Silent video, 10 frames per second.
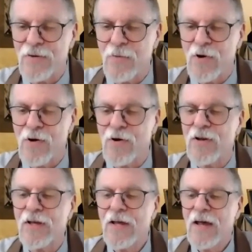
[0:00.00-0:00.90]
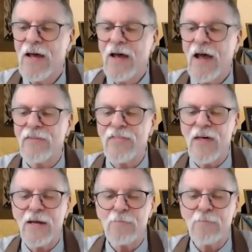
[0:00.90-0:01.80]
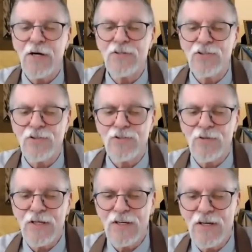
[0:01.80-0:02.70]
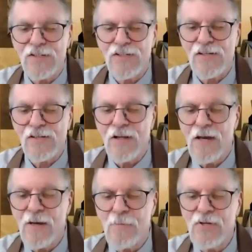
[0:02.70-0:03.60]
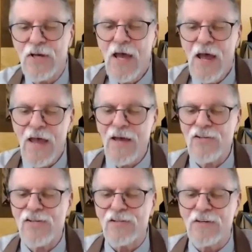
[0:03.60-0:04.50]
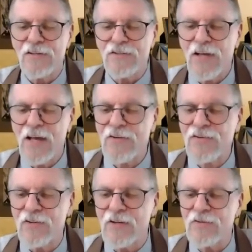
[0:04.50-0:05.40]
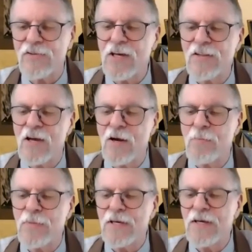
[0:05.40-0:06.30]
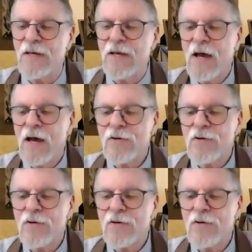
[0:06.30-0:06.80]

a word. At that, Manjushri exclaimed, excellent, excellent. Can there be